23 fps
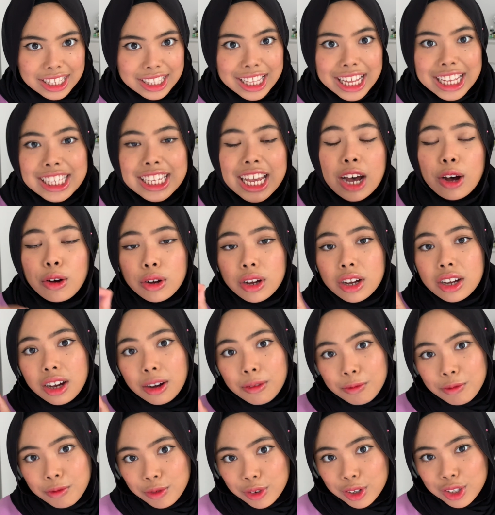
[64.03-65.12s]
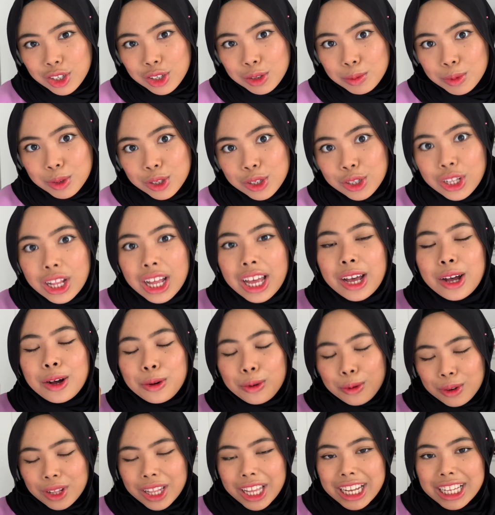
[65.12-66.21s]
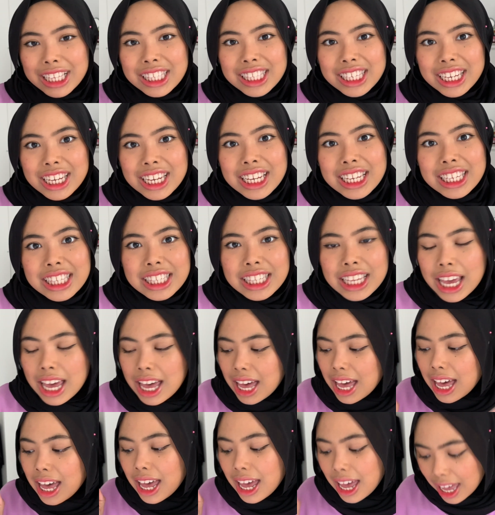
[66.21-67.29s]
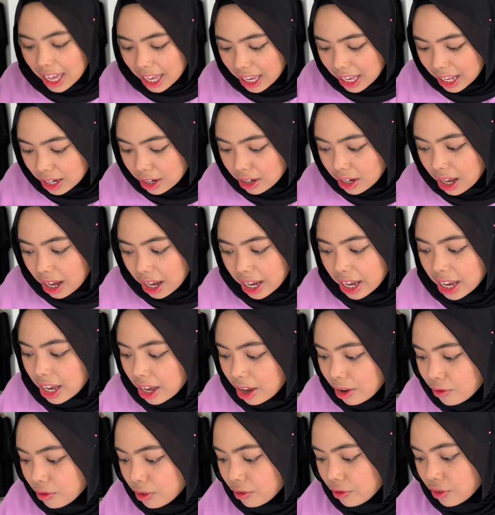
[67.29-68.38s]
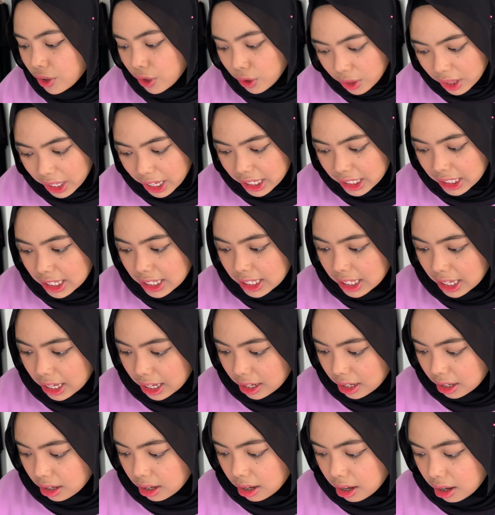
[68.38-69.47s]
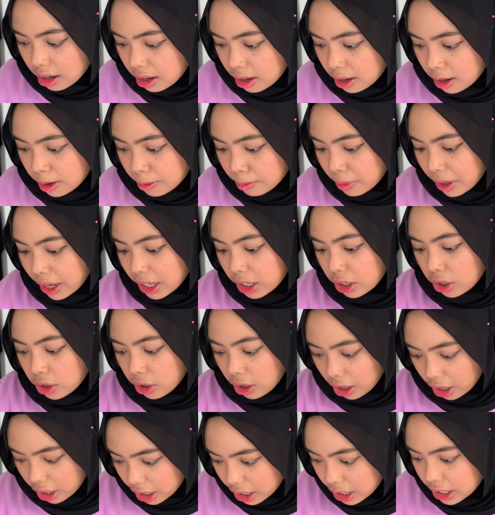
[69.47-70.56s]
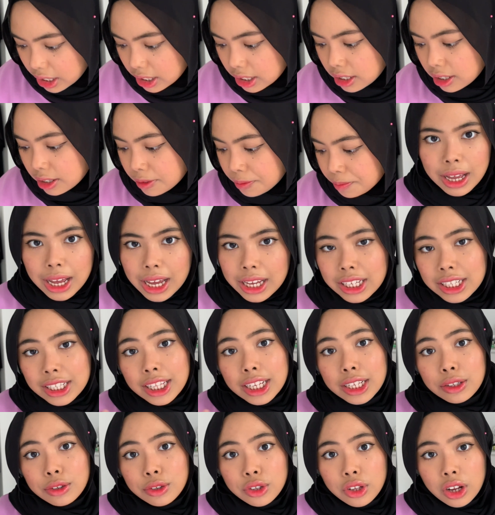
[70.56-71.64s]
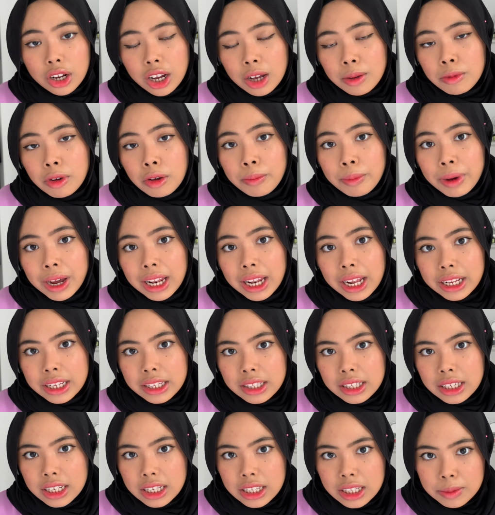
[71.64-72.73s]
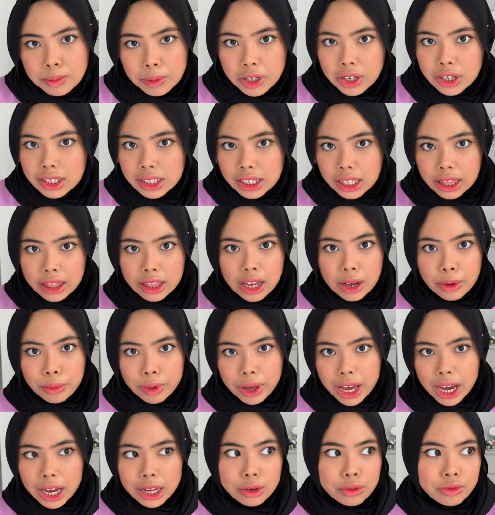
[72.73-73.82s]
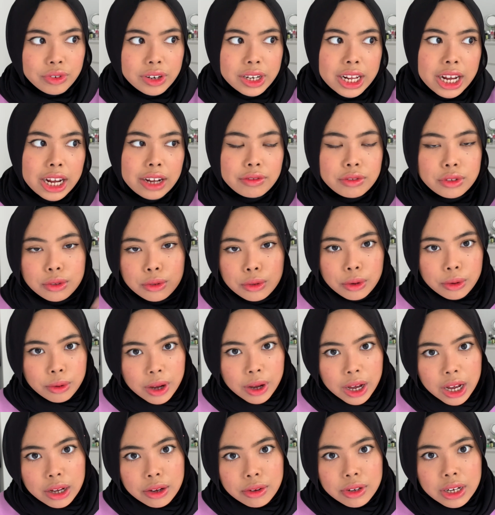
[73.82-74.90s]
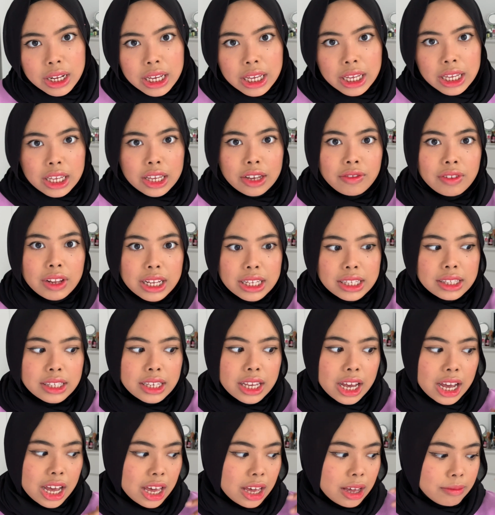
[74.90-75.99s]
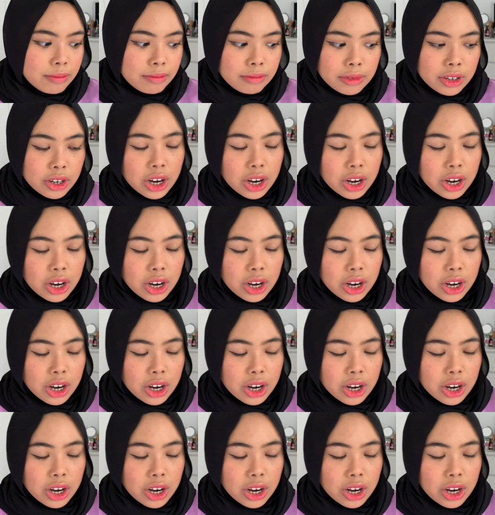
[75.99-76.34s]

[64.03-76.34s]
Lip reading: That's how comfortable OLENS is. And I have a few lenses that I got. I just like to stock up on my lenses because in that way I don't really have to go out if let's say I'm